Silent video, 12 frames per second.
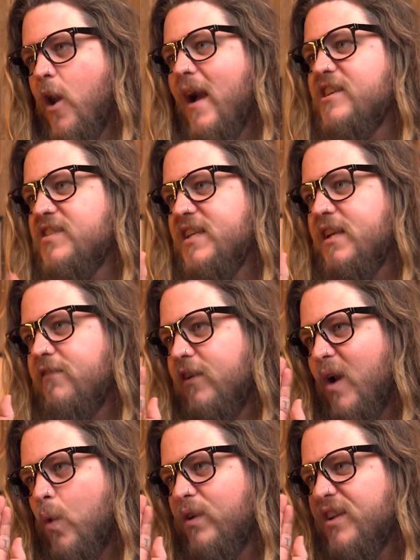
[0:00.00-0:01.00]
Now, I just need to
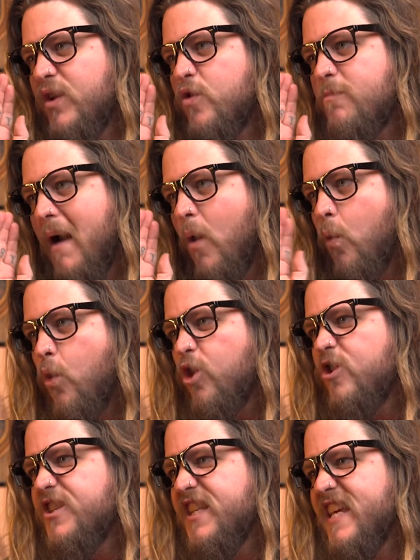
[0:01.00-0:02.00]
figure out what to do with my
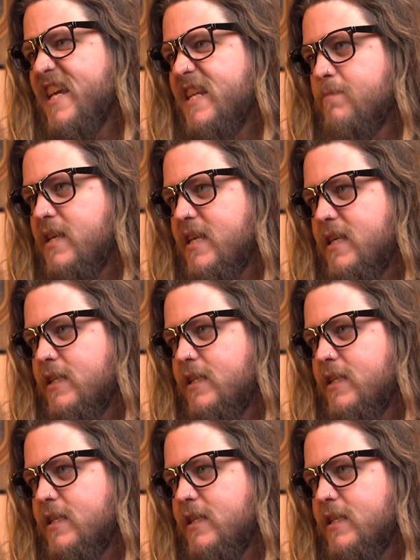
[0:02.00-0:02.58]
worst enemy.